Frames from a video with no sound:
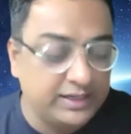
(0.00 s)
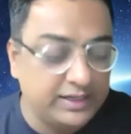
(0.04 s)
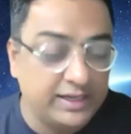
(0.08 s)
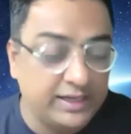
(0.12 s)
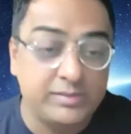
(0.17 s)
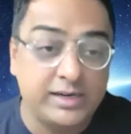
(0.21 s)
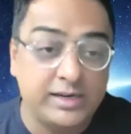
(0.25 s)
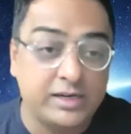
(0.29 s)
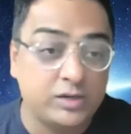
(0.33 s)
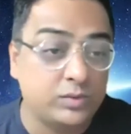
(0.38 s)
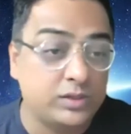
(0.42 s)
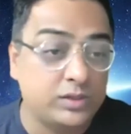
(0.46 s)
"Hey,
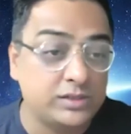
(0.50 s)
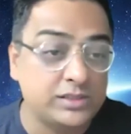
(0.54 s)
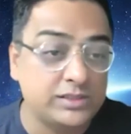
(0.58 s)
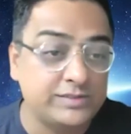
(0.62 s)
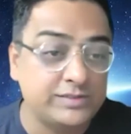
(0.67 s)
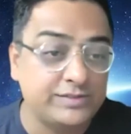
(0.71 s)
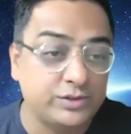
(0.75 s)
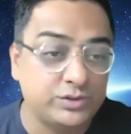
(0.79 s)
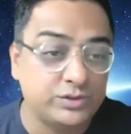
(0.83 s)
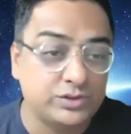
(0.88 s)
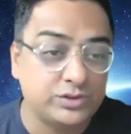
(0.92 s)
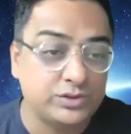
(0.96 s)
Metaverse is
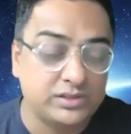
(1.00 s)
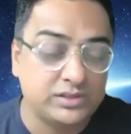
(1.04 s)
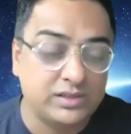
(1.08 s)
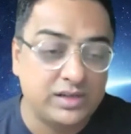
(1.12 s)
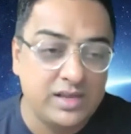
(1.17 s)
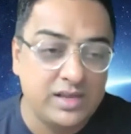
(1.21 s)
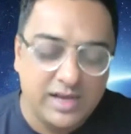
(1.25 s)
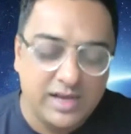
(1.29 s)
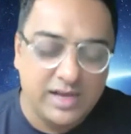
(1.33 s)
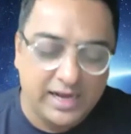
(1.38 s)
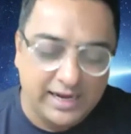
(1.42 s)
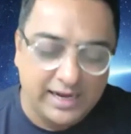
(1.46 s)
future,"
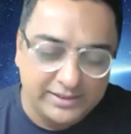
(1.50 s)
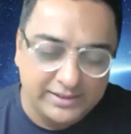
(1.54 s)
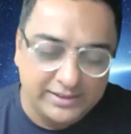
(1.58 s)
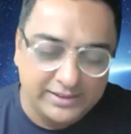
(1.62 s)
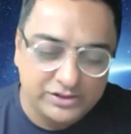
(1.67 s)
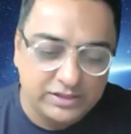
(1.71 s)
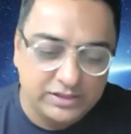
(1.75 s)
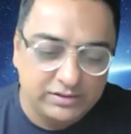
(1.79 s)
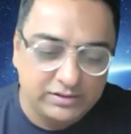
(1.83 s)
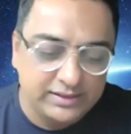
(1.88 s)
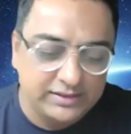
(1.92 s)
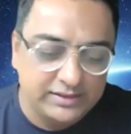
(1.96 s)
I
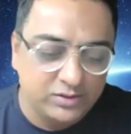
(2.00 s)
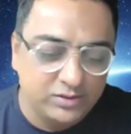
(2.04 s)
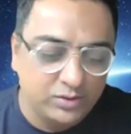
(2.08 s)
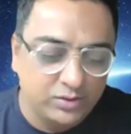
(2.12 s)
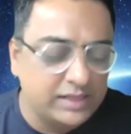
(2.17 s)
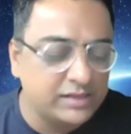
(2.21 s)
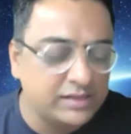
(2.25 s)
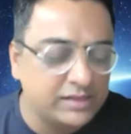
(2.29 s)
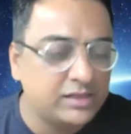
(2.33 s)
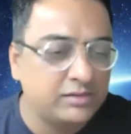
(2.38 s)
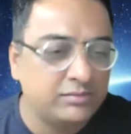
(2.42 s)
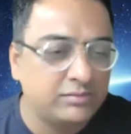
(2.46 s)
generally go
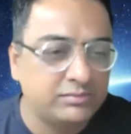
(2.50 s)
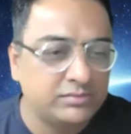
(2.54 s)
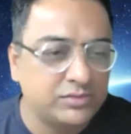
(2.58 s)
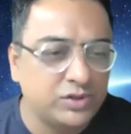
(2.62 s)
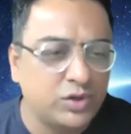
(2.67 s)
tell them,